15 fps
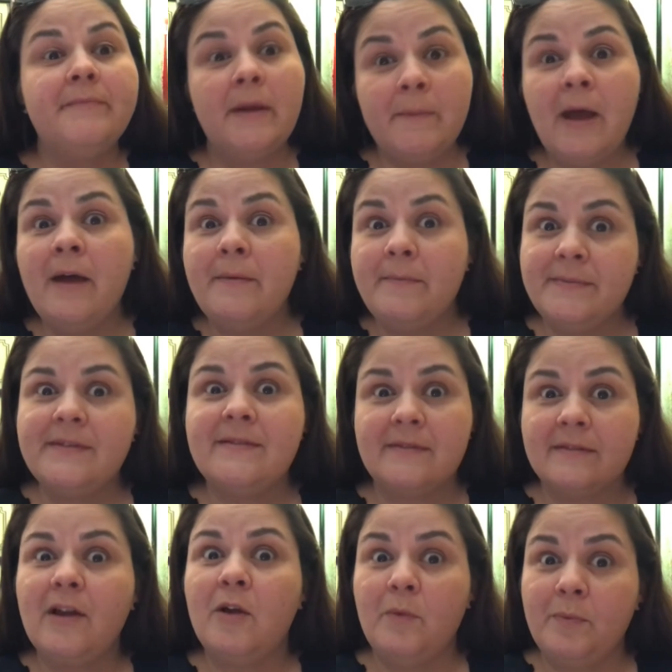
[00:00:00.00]
My
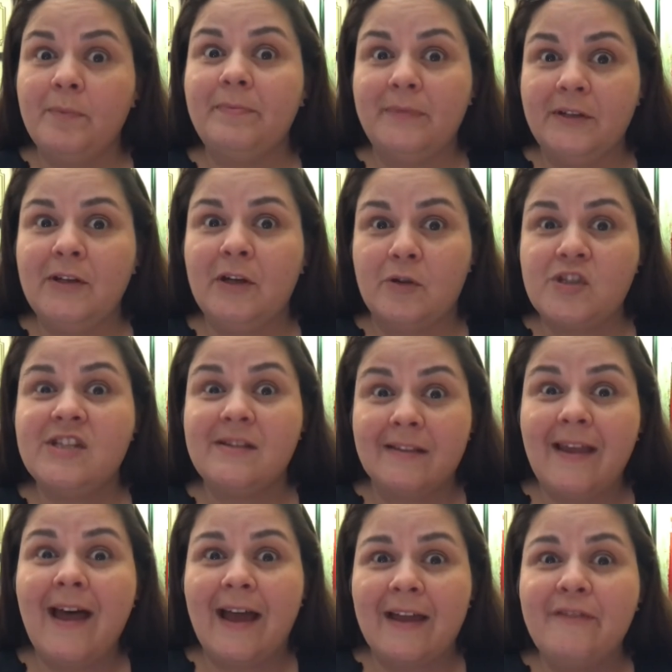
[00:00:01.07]
mom's, or you know, she's
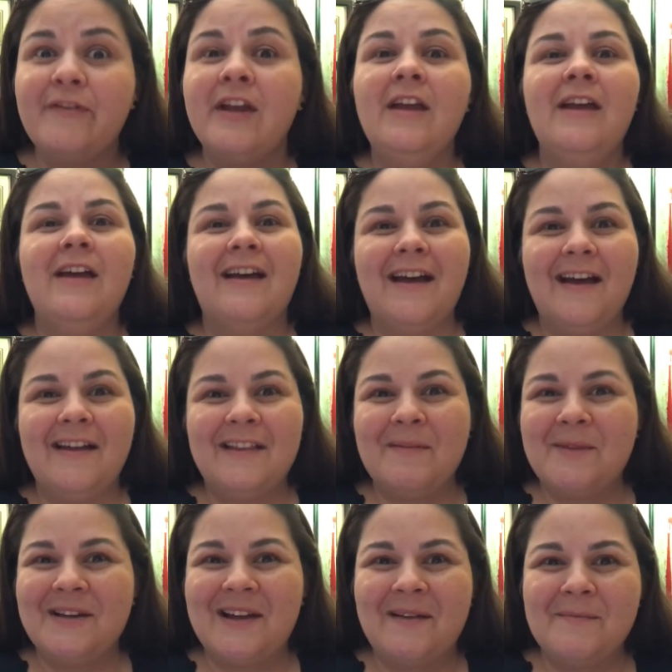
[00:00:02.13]
alive. Let
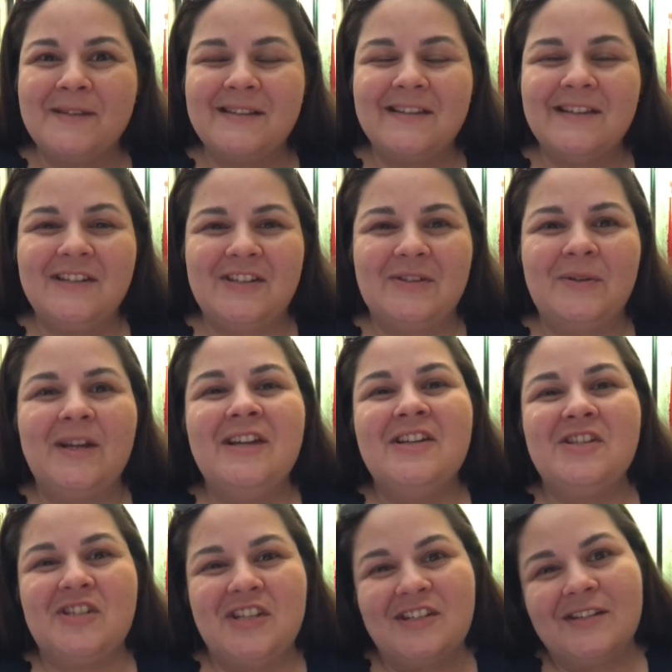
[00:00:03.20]
me not mislead you.
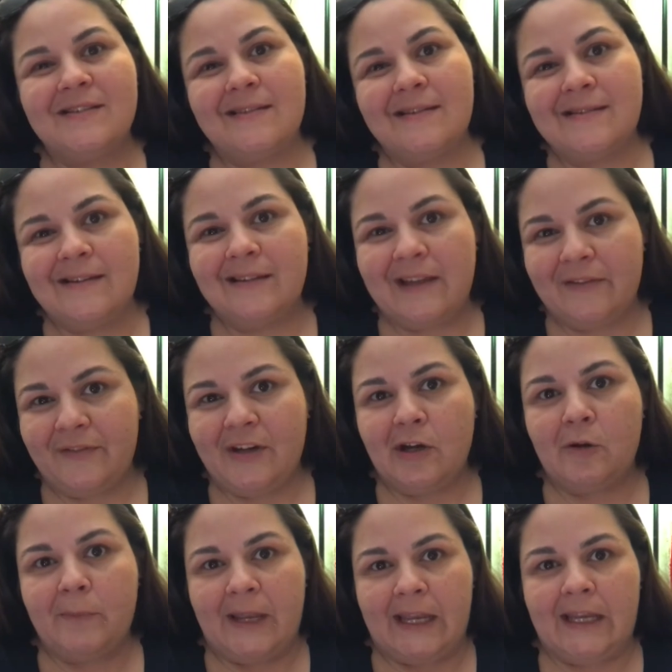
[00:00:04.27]
She just doesn't live
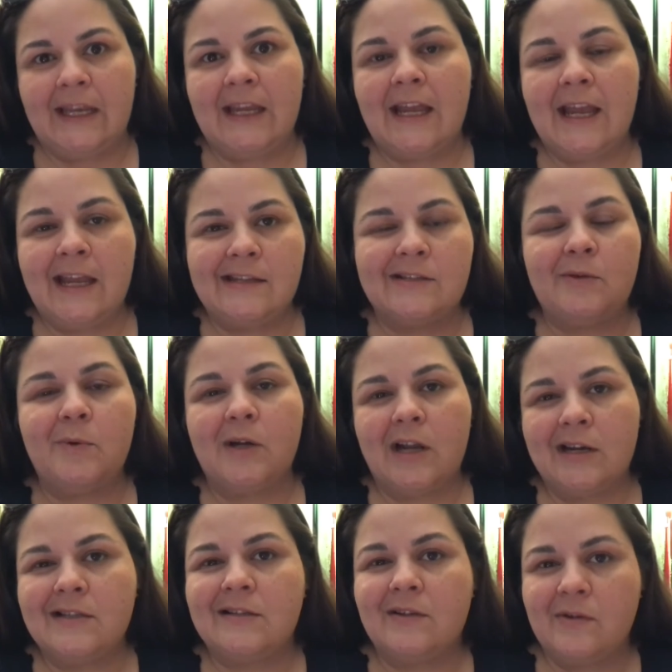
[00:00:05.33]
near me, and so we're
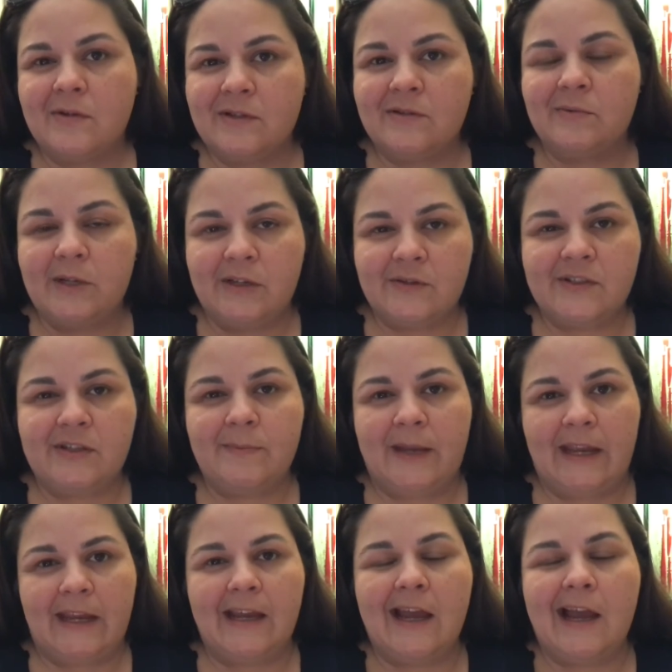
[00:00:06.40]
not as close as we used to
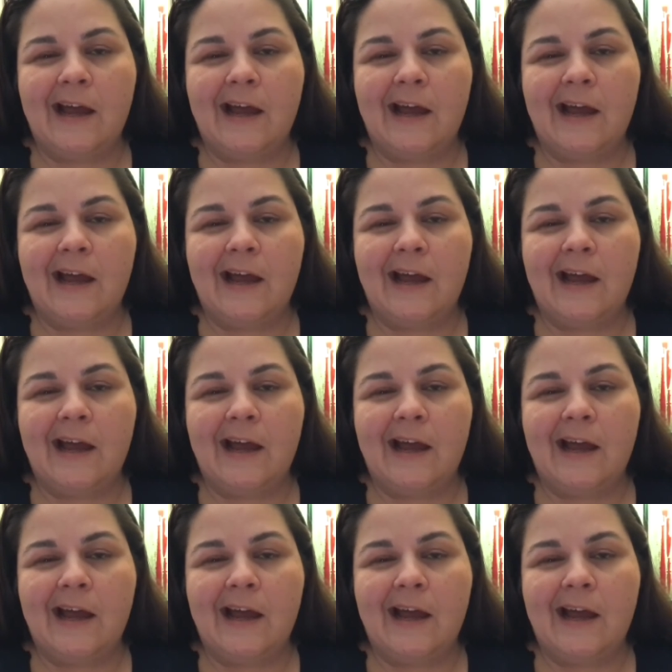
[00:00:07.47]
be.